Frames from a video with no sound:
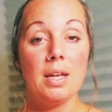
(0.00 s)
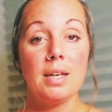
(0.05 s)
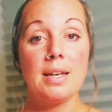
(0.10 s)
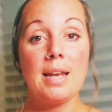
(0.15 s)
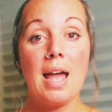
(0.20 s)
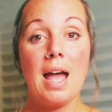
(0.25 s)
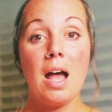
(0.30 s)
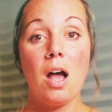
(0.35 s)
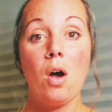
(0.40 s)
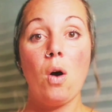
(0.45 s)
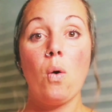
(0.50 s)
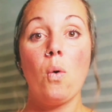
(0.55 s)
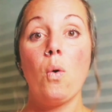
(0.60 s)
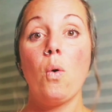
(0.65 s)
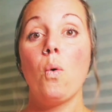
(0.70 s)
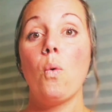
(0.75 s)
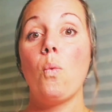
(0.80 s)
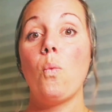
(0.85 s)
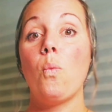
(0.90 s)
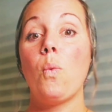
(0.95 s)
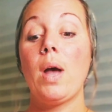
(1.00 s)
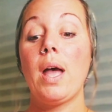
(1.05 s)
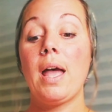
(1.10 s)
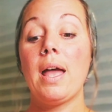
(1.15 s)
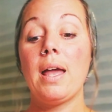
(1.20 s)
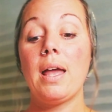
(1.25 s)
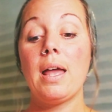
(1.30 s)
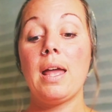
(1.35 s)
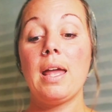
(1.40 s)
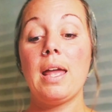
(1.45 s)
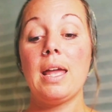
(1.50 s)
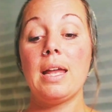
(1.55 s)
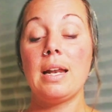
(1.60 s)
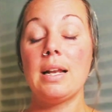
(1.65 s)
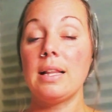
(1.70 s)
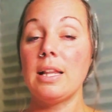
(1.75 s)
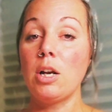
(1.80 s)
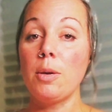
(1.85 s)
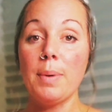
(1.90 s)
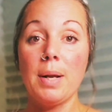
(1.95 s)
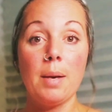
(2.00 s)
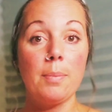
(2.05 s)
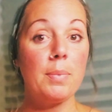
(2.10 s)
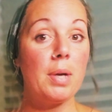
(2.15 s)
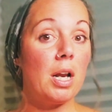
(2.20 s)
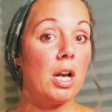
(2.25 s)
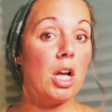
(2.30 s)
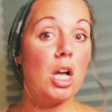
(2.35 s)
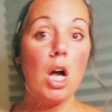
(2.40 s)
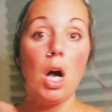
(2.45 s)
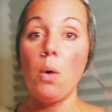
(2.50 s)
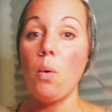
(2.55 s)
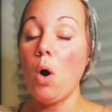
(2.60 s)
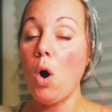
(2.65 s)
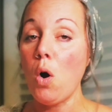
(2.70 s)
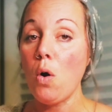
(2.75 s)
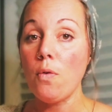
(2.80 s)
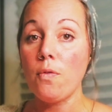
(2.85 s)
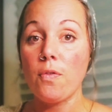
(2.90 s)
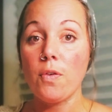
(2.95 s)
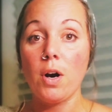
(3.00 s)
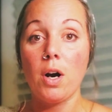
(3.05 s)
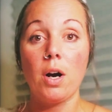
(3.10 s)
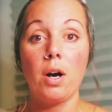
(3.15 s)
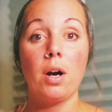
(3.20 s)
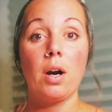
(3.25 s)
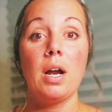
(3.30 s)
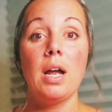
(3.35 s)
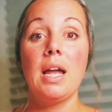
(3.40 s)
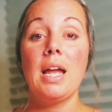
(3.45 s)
Now, in a little bit, I'm going to go over